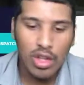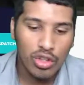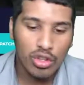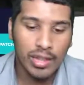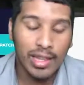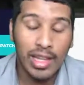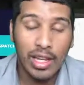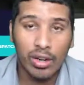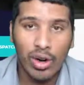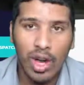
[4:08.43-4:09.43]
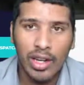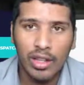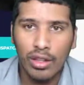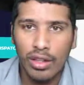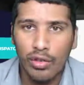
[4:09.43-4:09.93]
So then later on
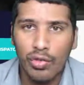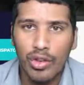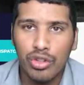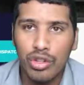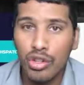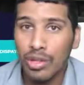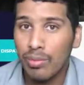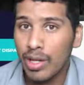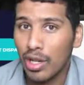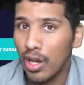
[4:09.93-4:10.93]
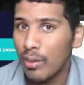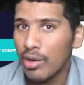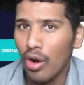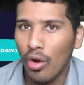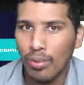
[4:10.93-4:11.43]
in the near future, you could become
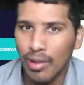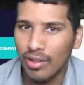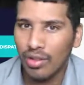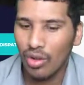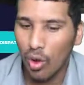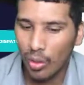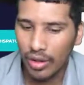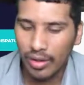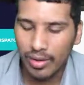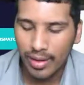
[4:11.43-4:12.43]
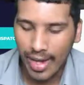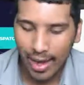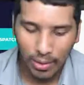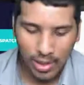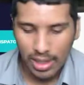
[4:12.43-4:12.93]
your own business owner.
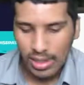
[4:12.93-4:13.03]
Now,